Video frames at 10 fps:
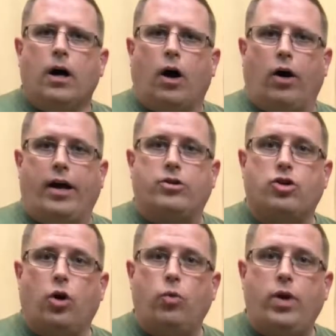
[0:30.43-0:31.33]
All right,
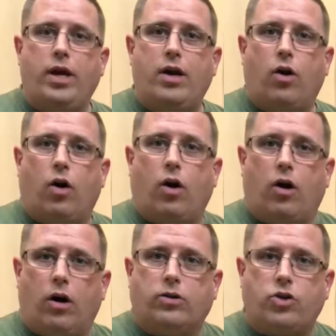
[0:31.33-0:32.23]
so we
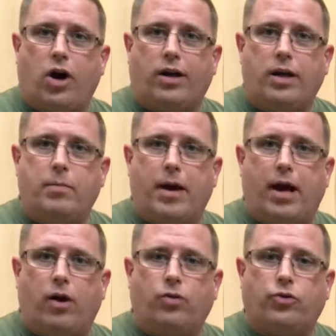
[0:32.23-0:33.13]
are talking
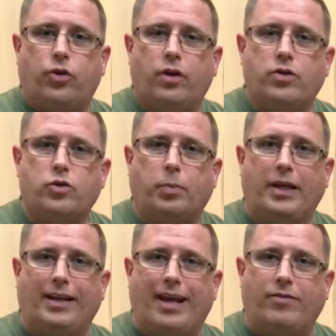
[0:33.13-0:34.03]
about
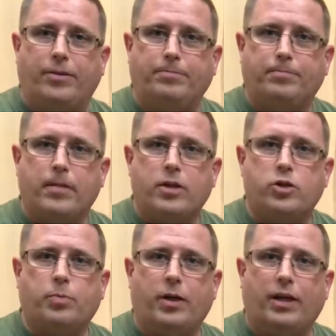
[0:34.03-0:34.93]
spleen 11.
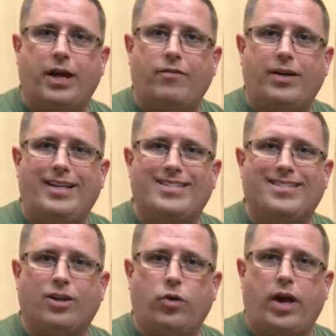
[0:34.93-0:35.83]
Spleen 11
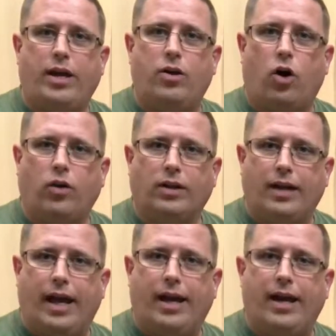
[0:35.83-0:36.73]
is located on the
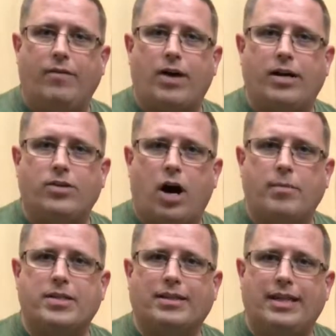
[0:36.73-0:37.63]
leg. I've got
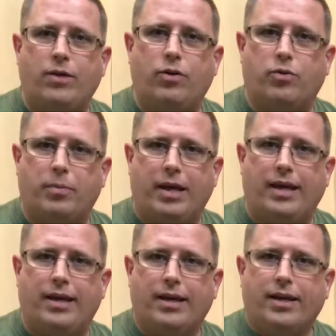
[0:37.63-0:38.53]
Thomas Lee with
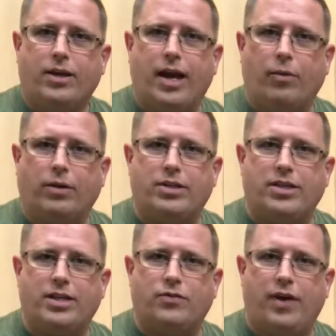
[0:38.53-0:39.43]
me. You can't really
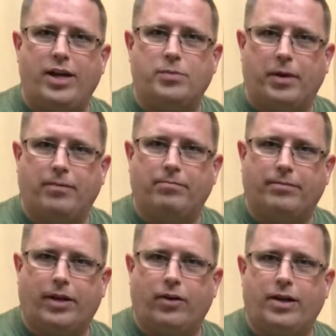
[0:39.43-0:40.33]
see his face, but
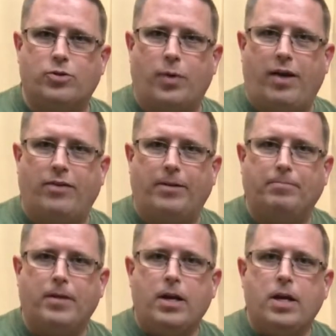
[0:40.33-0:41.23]
there he is
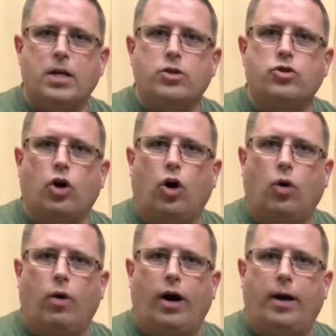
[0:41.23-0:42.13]
waving.
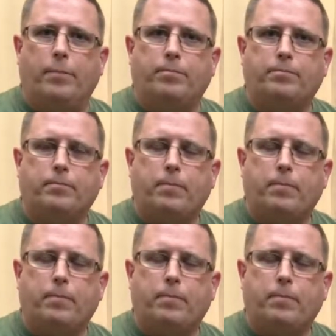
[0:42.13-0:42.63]
So, um,